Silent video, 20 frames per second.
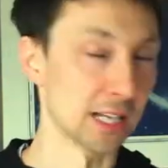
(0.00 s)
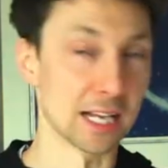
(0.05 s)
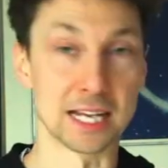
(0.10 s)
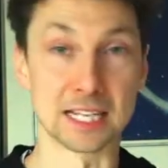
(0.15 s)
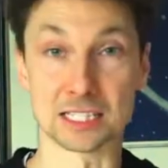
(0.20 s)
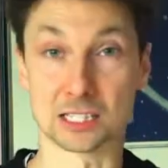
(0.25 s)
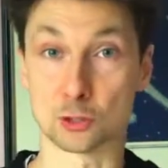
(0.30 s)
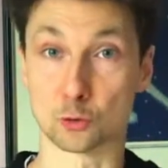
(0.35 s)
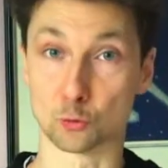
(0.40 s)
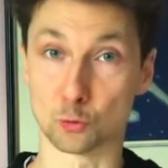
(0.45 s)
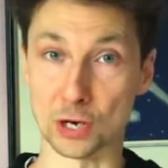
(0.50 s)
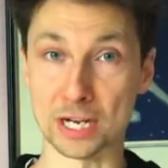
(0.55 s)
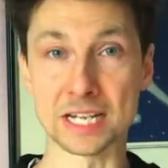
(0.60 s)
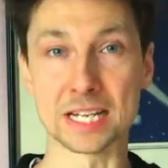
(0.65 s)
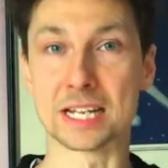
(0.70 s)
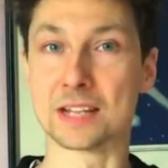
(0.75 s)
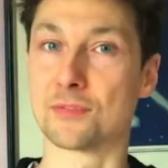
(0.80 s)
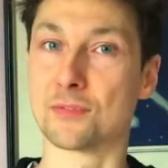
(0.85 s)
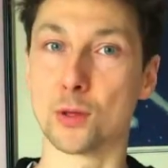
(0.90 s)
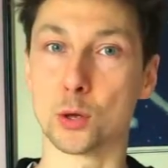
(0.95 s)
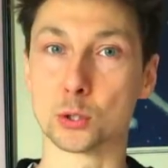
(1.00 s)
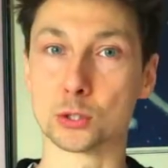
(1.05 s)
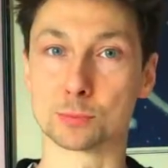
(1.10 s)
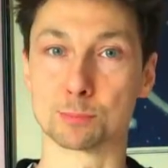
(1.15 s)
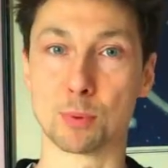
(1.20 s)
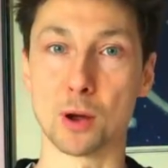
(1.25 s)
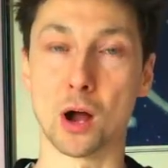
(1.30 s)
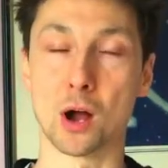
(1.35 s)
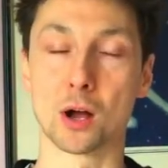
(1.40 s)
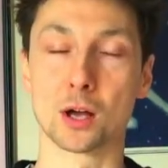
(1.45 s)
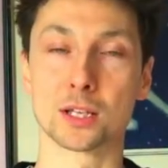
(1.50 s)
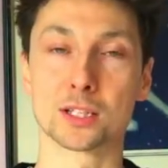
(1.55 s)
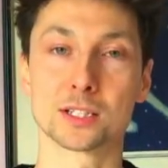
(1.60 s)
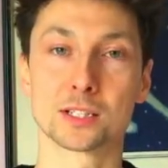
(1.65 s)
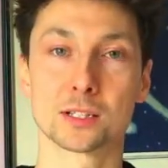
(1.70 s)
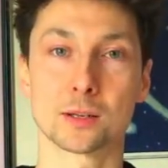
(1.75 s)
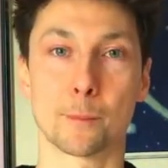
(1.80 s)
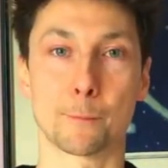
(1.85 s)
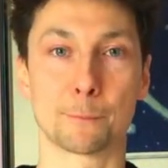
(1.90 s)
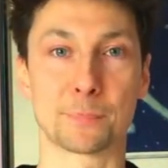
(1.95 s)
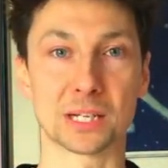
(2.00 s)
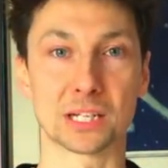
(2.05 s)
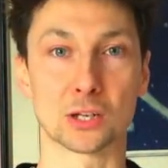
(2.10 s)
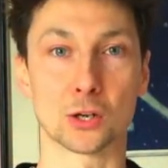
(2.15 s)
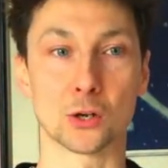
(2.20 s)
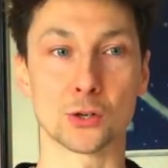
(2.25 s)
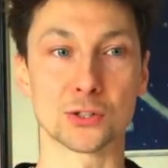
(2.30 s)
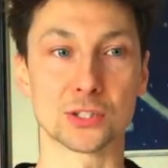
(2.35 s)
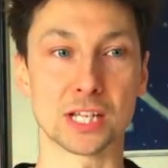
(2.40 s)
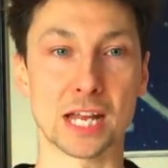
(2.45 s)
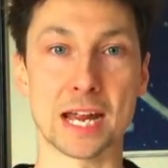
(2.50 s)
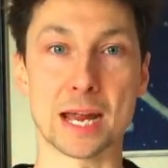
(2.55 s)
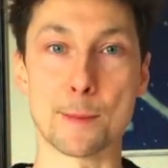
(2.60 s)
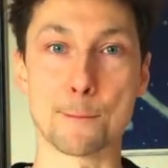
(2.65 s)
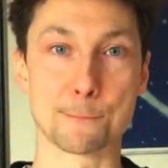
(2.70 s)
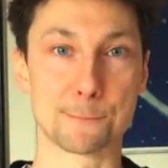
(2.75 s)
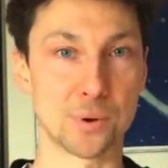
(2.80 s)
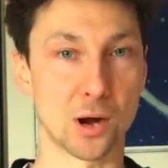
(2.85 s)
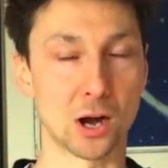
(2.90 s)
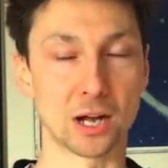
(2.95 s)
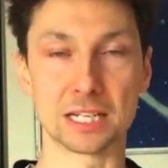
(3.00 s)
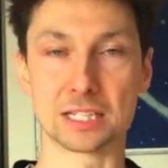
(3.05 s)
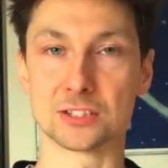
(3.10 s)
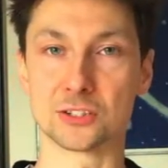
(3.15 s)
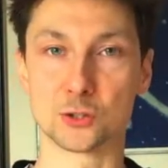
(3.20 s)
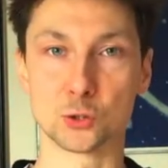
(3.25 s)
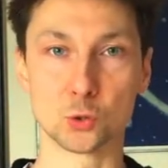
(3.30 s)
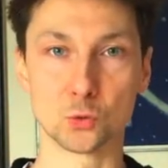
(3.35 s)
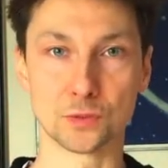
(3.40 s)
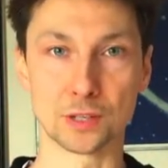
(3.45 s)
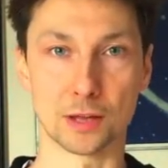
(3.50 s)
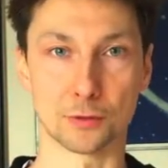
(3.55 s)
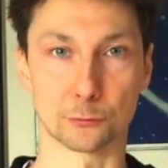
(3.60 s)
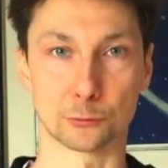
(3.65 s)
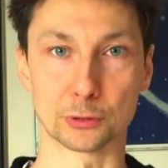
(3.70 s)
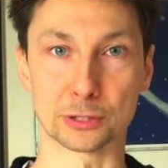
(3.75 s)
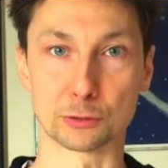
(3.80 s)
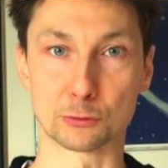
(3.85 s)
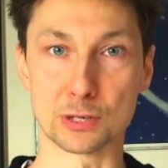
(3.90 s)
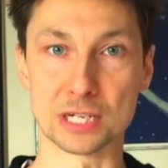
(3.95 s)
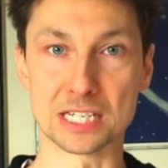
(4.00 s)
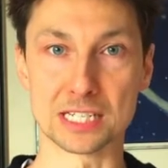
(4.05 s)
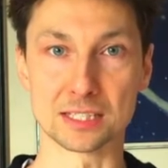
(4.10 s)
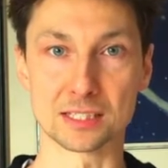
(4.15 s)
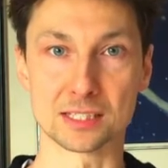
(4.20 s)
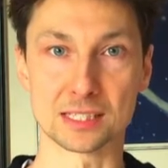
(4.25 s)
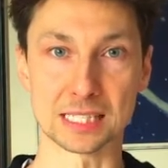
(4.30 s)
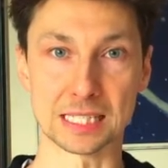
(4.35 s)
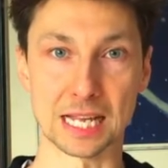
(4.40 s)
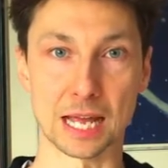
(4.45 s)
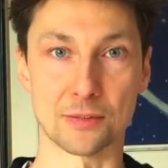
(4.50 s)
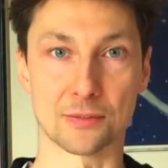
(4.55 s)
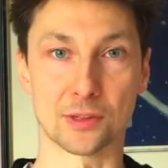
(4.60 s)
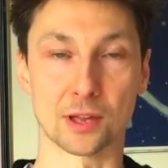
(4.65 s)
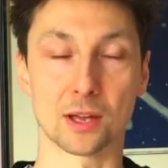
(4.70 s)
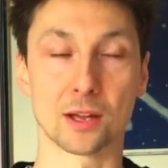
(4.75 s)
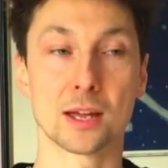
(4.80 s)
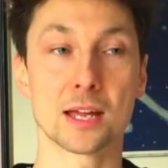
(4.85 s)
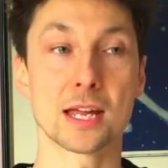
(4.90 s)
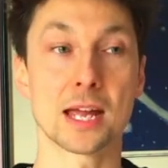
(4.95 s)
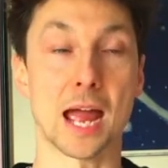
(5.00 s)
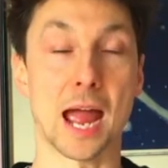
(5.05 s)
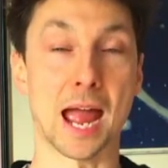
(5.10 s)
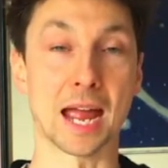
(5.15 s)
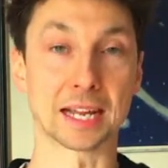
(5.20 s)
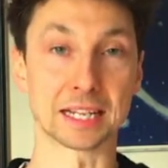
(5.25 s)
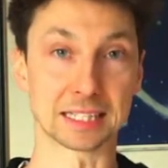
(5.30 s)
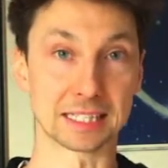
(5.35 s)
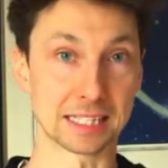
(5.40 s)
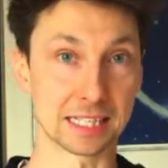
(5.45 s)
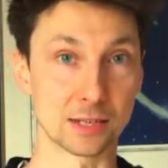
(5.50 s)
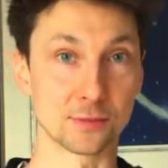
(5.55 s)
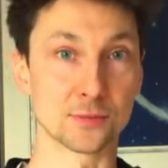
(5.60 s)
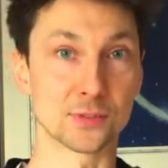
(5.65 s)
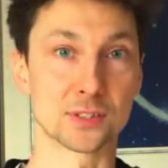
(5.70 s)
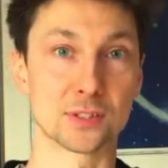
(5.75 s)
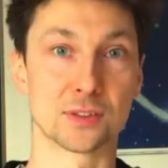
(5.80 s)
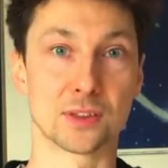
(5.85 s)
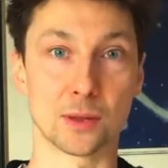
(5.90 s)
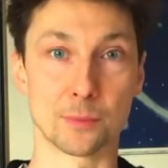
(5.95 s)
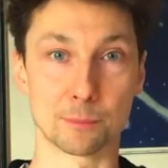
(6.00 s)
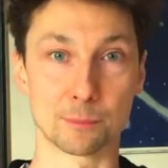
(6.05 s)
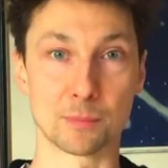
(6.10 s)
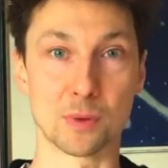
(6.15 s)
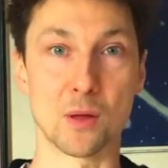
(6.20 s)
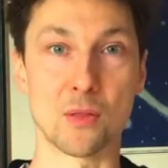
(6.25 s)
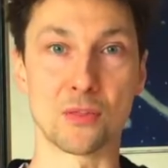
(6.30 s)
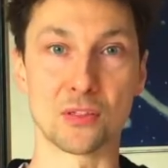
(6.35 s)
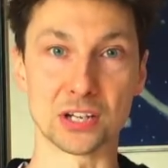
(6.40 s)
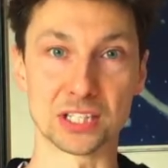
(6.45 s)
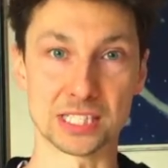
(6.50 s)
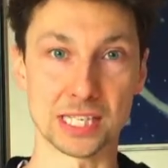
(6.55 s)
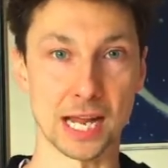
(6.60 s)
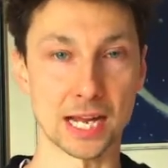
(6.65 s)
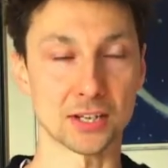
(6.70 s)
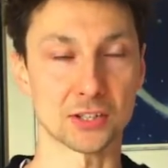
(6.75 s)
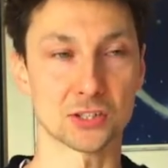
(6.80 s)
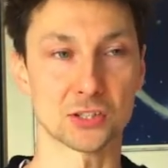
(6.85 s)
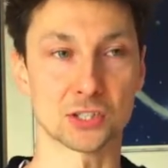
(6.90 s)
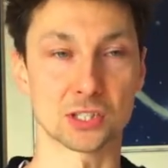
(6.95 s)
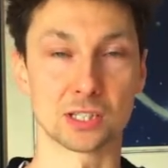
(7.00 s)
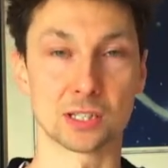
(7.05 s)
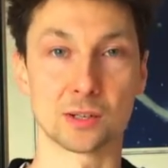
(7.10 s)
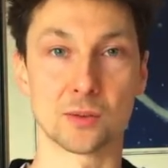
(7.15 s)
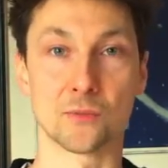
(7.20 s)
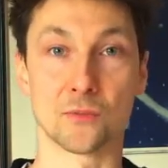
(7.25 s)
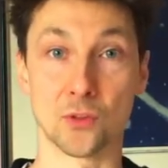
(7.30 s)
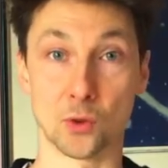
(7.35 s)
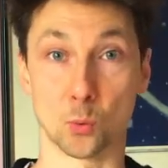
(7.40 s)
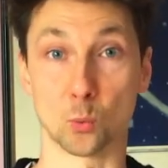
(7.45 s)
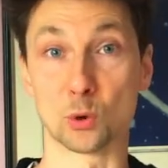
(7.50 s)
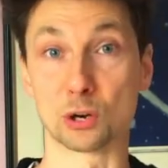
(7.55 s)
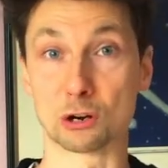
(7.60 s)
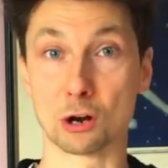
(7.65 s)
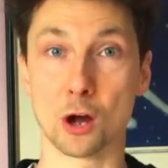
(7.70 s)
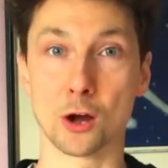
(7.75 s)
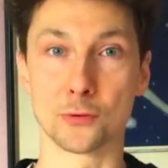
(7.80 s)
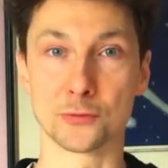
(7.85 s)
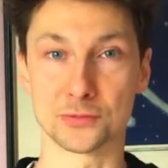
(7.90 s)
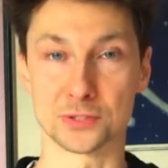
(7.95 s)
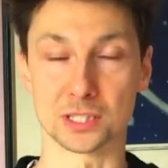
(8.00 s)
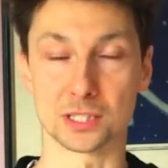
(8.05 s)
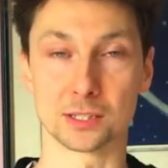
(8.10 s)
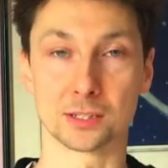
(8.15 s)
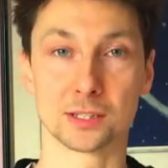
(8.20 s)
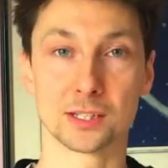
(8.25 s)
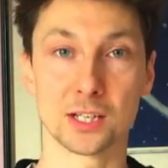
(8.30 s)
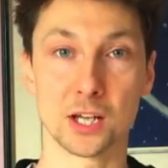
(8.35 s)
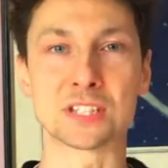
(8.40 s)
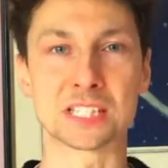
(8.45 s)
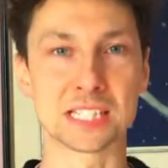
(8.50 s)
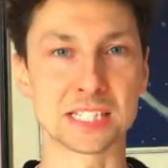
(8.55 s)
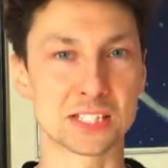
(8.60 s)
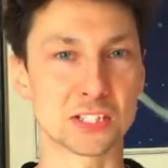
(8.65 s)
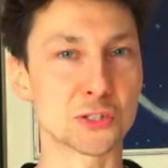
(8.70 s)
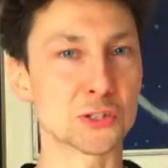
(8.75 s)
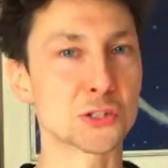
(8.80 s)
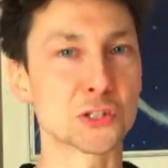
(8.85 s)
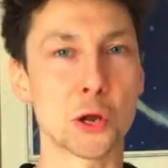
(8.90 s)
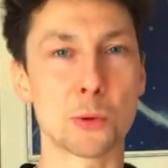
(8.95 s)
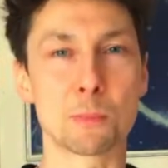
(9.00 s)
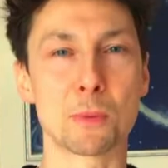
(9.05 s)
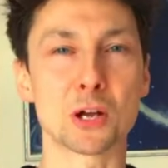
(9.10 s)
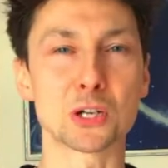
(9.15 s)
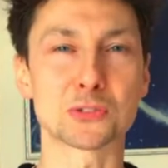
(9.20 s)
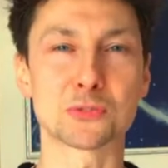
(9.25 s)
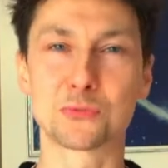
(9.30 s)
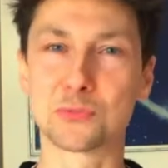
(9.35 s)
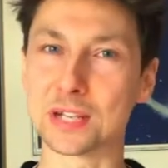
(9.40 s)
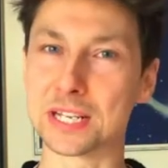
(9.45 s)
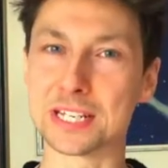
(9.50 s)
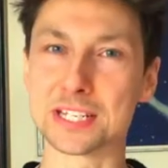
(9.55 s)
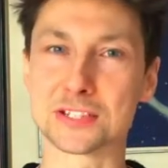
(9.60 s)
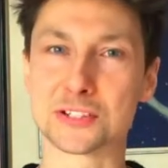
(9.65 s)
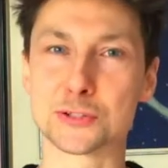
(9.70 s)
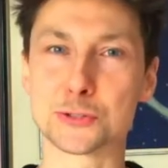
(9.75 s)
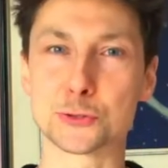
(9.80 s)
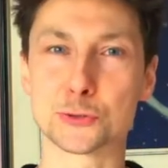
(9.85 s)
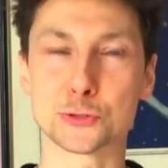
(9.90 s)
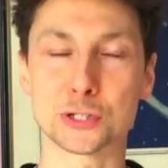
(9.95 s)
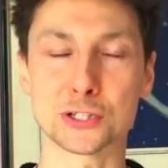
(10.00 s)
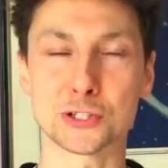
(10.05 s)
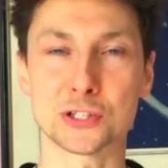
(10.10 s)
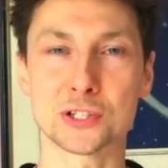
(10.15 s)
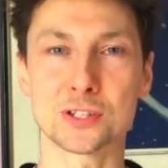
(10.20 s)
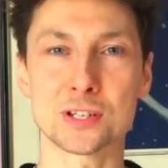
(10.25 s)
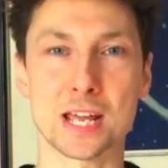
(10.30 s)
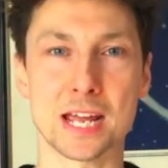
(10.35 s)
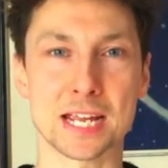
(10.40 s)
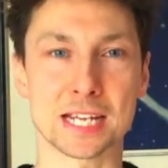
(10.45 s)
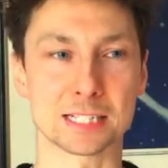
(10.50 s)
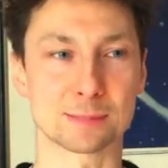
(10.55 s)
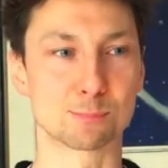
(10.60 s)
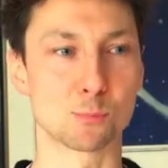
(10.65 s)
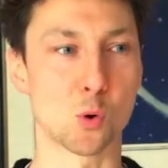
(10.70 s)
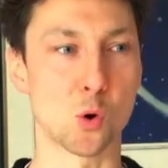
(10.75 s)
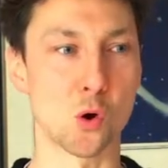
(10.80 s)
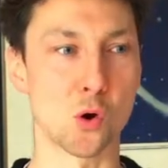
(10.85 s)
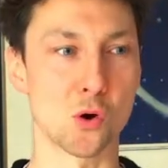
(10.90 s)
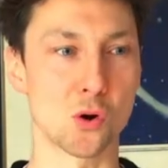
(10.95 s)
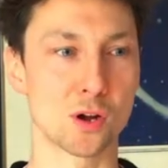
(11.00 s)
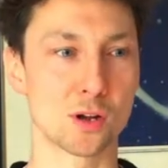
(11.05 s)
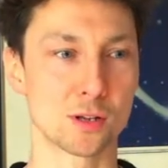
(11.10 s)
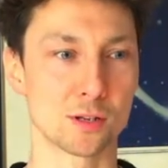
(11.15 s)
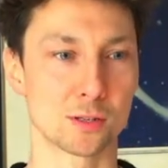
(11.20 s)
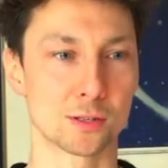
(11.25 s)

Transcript: It's great in those bars because it binds all the other ingredients together and gives them the texture that we're after. This isn't so much fitness nutrition, it's more